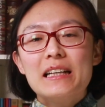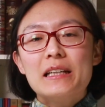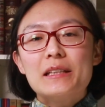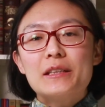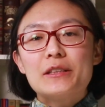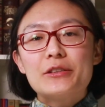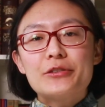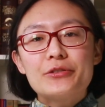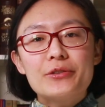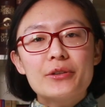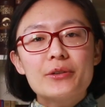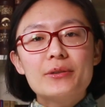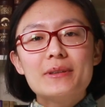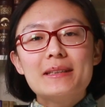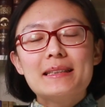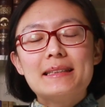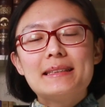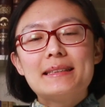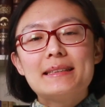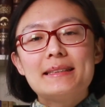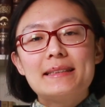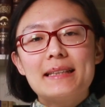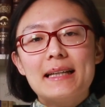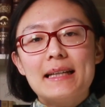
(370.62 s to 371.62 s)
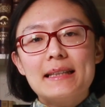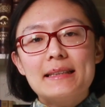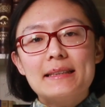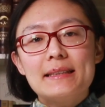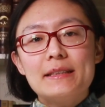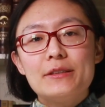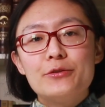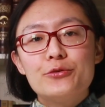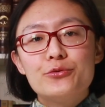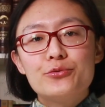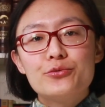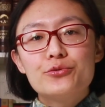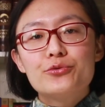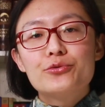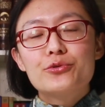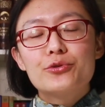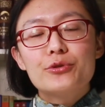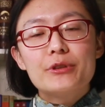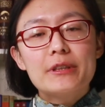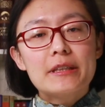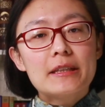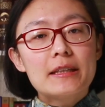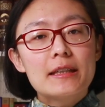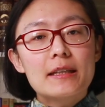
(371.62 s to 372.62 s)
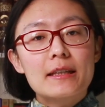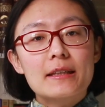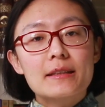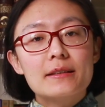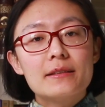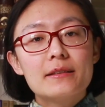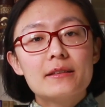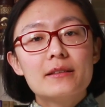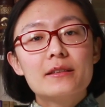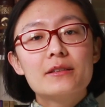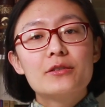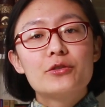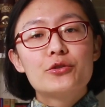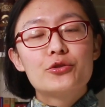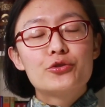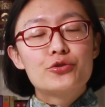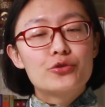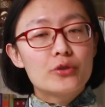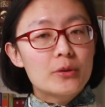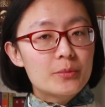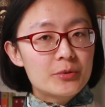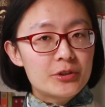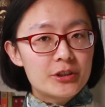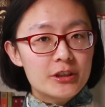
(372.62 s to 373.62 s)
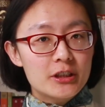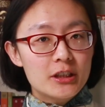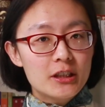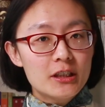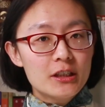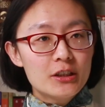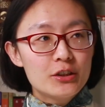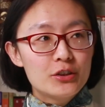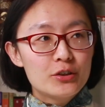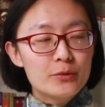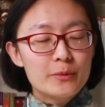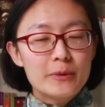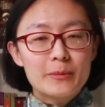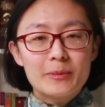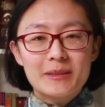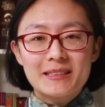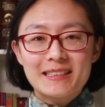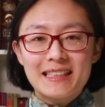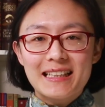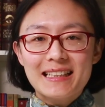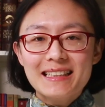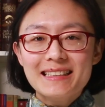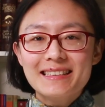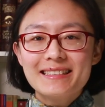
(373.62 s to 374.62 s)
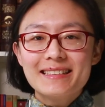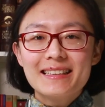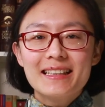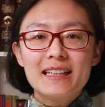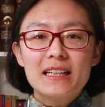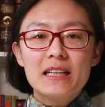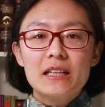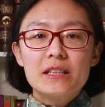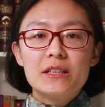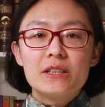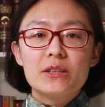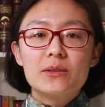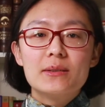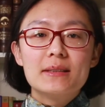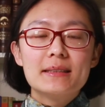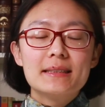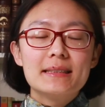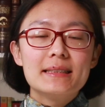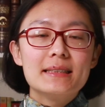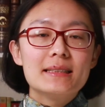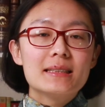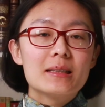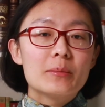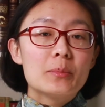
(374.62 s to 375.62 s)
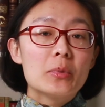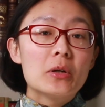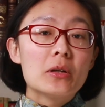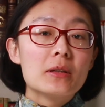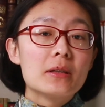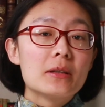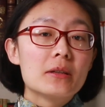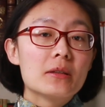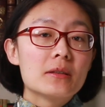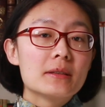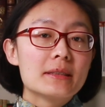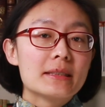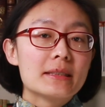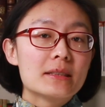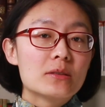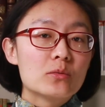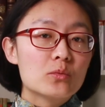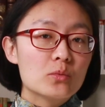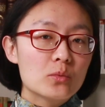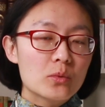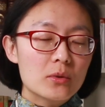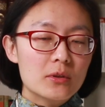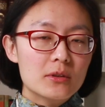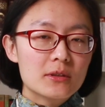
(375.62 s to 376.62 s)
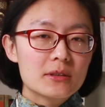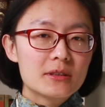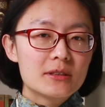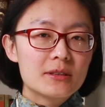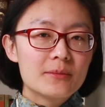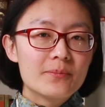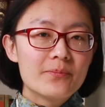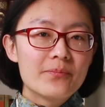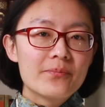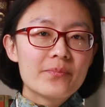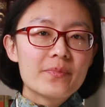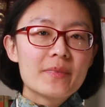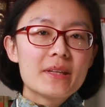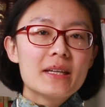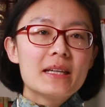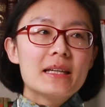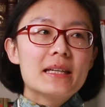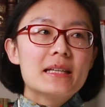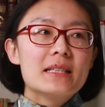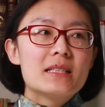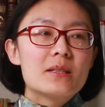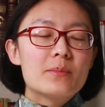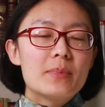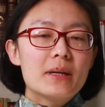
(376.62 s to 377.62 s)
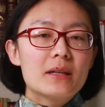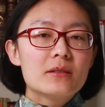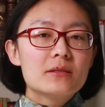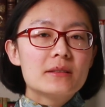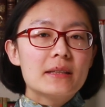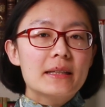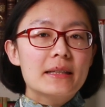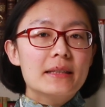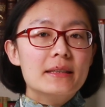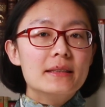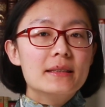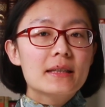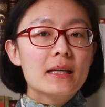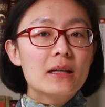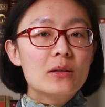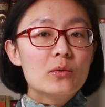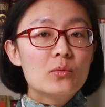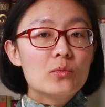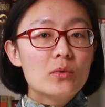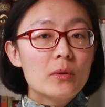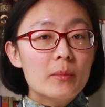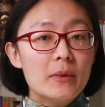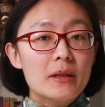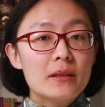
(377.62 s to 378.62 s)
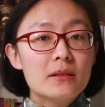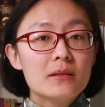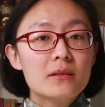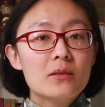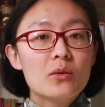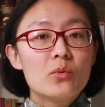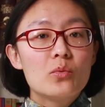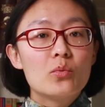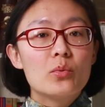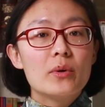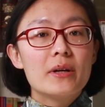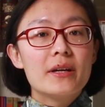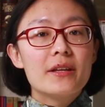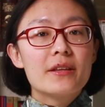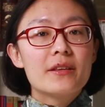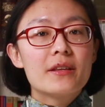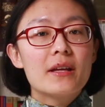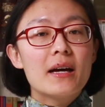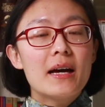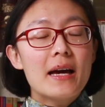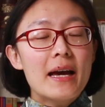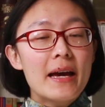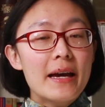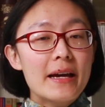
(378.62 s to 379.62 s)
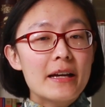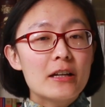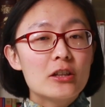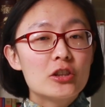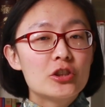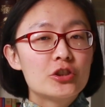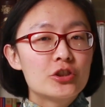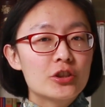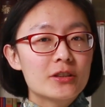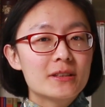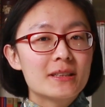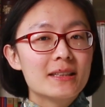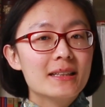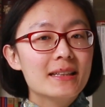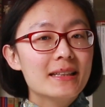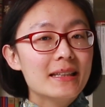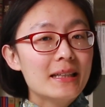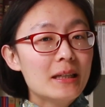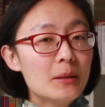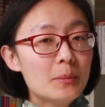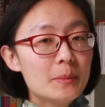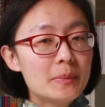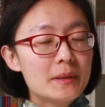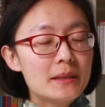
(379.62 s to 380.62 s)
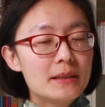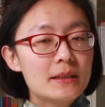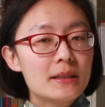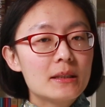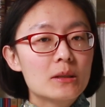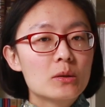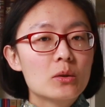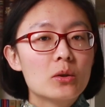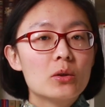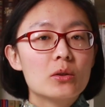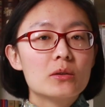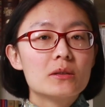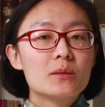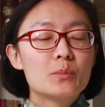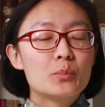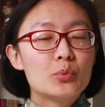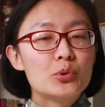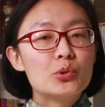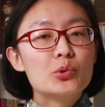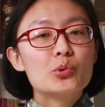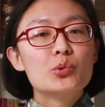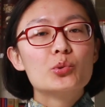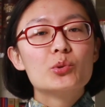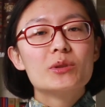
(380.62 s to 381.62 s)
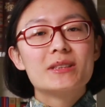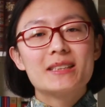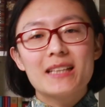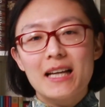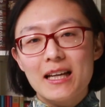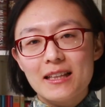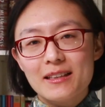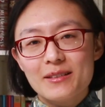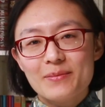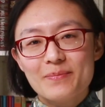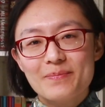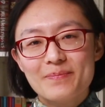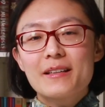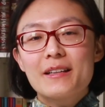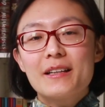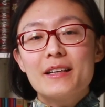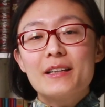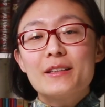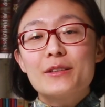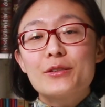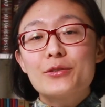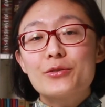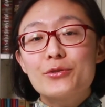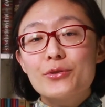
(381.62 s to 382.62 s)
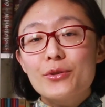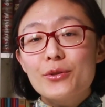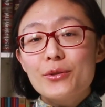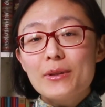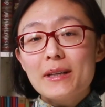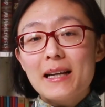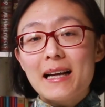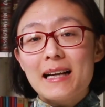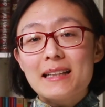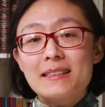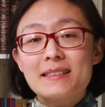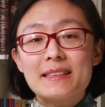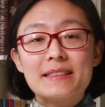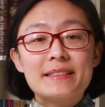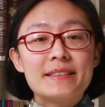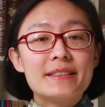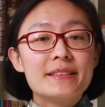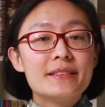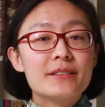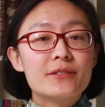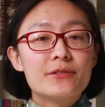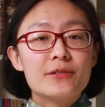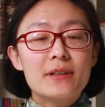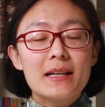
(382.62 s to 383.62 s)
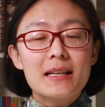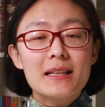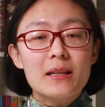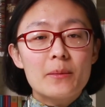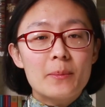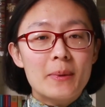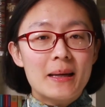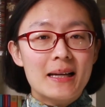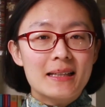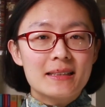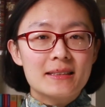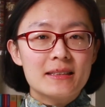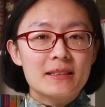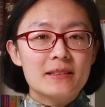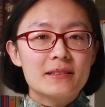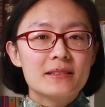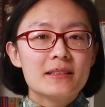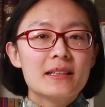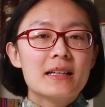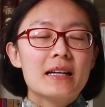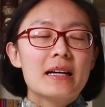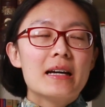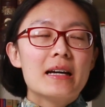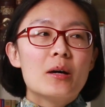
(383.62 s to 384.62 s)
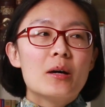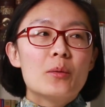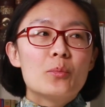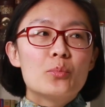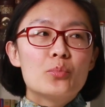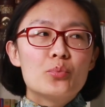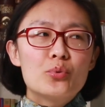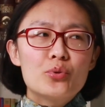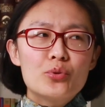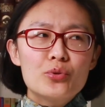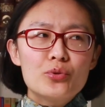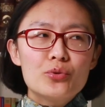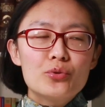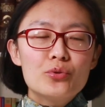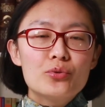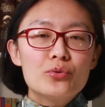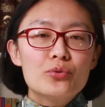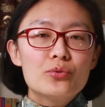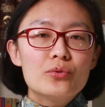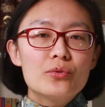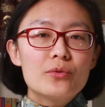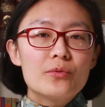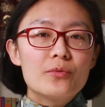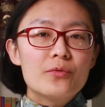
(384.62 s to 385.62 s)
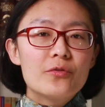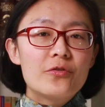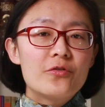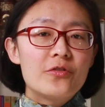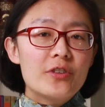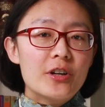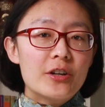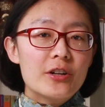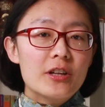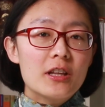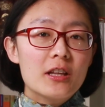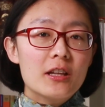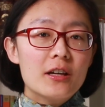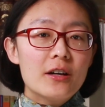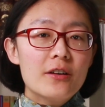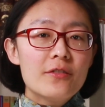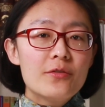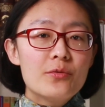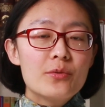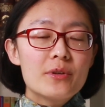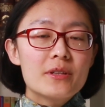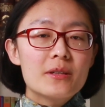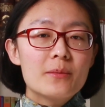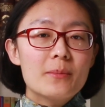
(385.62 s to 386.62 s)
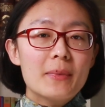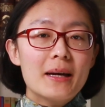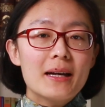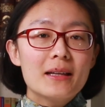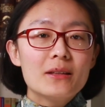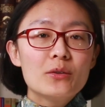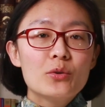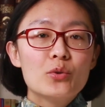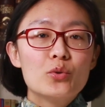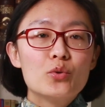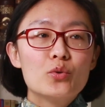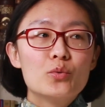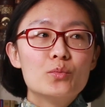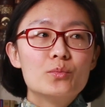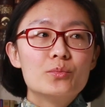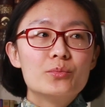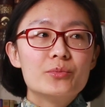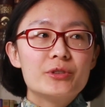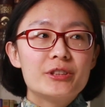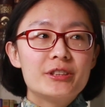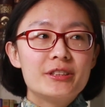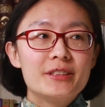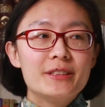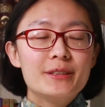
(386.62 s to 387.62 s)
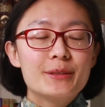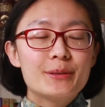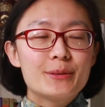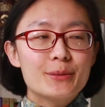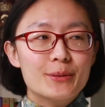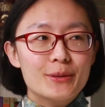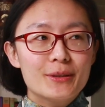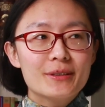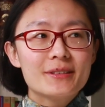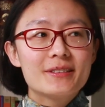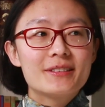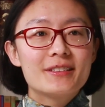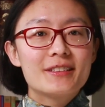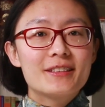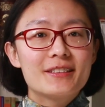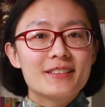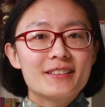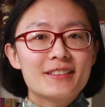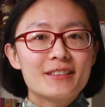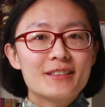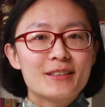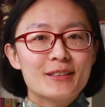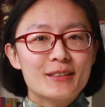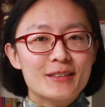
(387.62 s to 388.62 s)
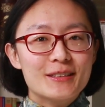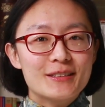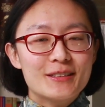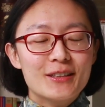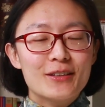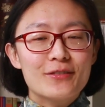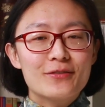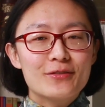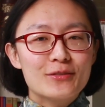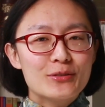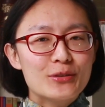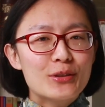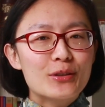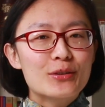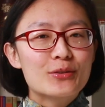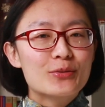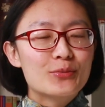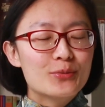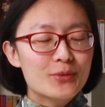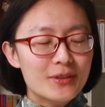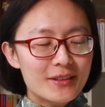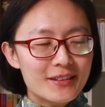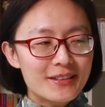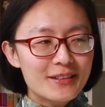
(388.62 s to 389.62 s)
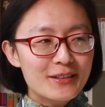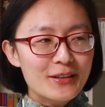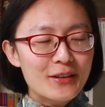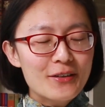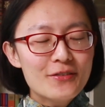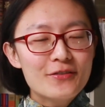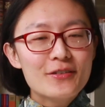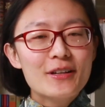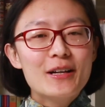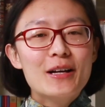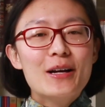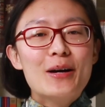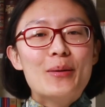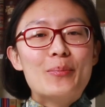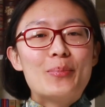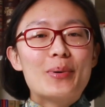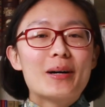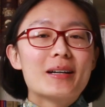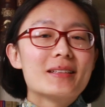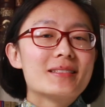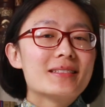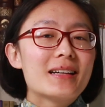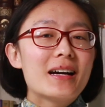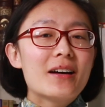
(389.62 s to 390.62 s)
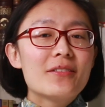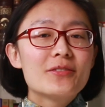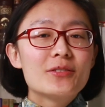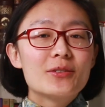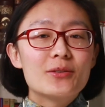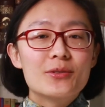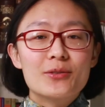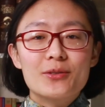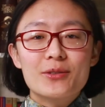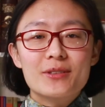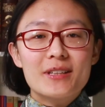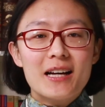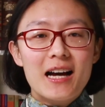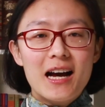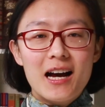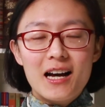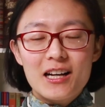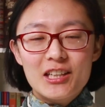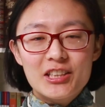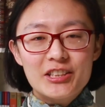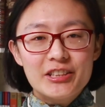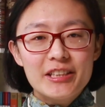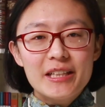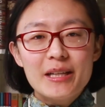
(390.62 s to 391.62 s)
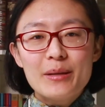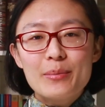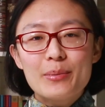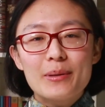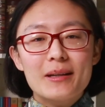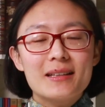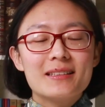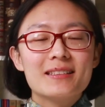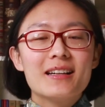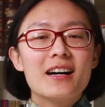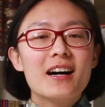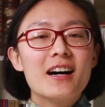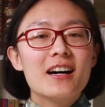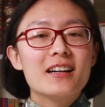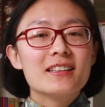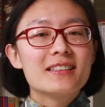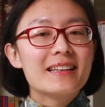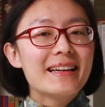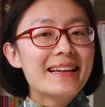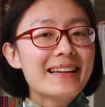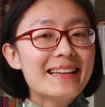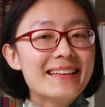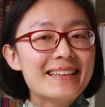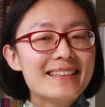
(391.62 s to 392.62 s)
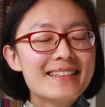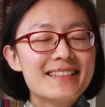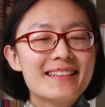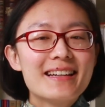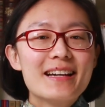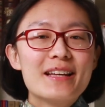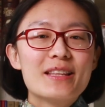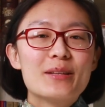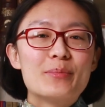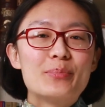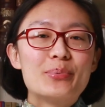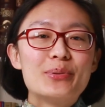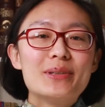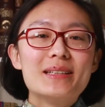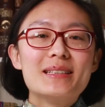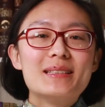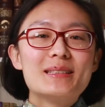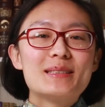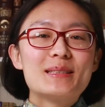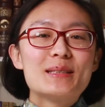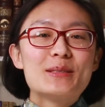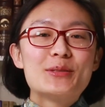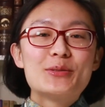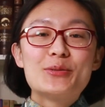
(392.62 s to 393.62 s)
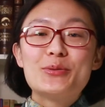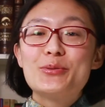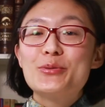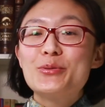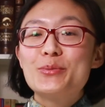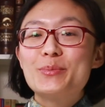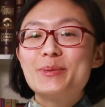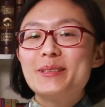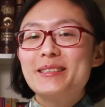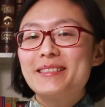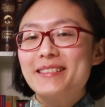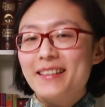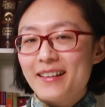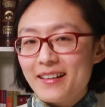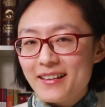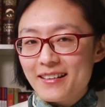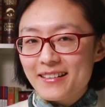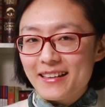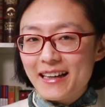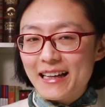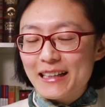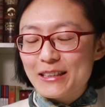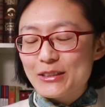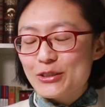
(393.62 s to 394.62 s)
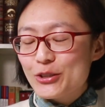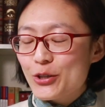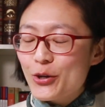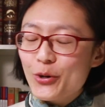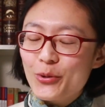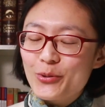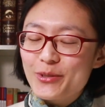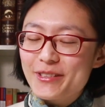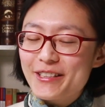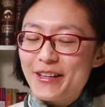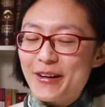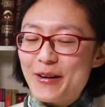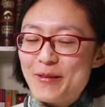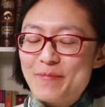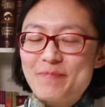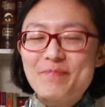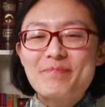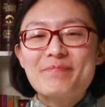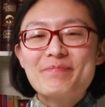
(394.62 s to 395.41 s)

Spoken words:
The story is set in rural England, Shropshire to be precise, during the Napoleonic Wars. It's about a young woman with hair-shortened lips called Prue San. The story has a Cinderella pattern. Prue fell in love with a man whom she thought herself not worthy of, but after all the hardship and heartache, the prince stooped down and chose her.